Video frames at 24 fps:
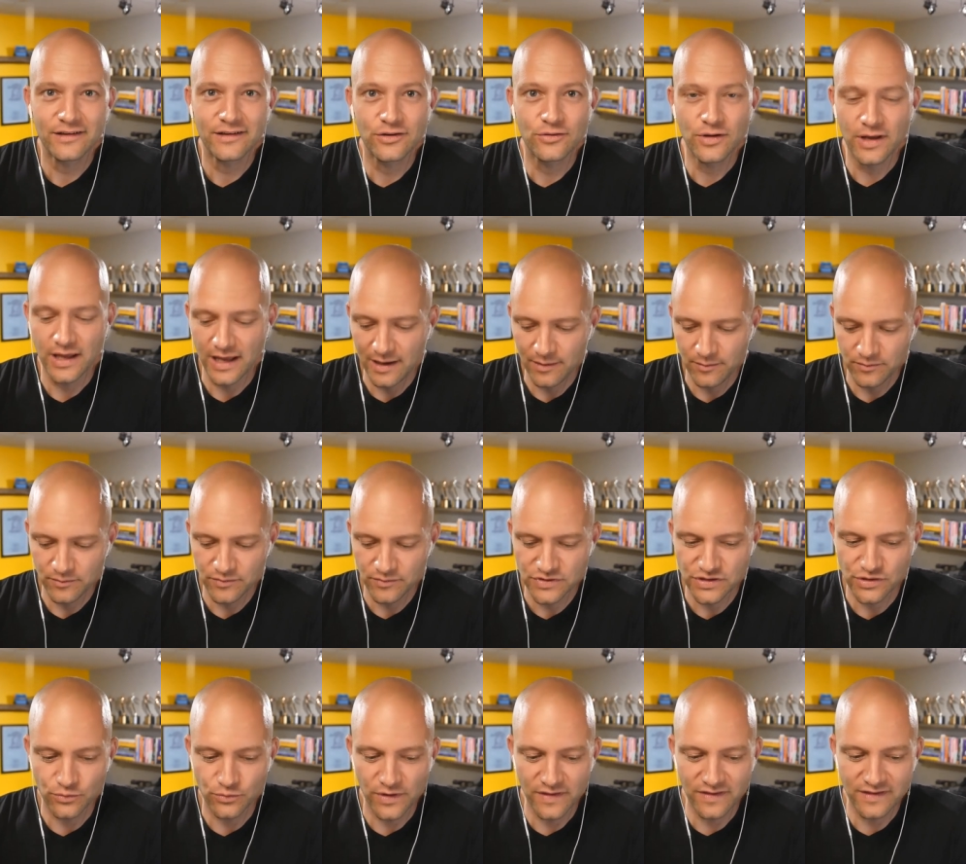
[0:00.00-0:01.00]
you came
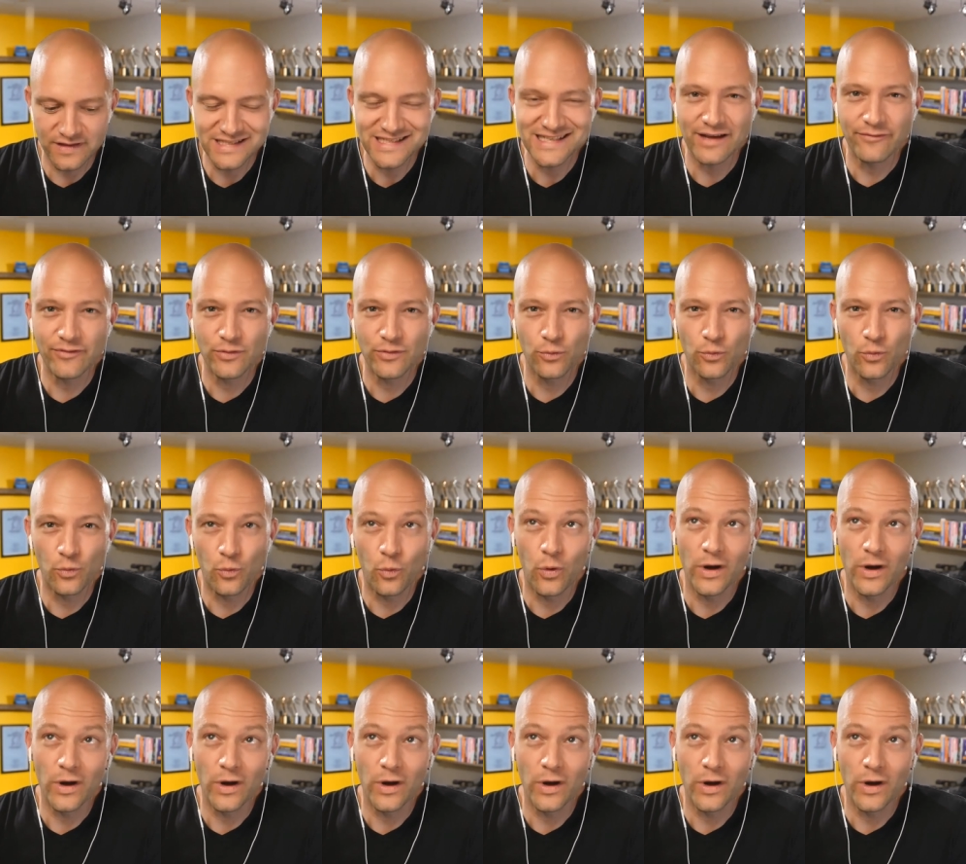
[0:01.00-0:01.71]
to within seven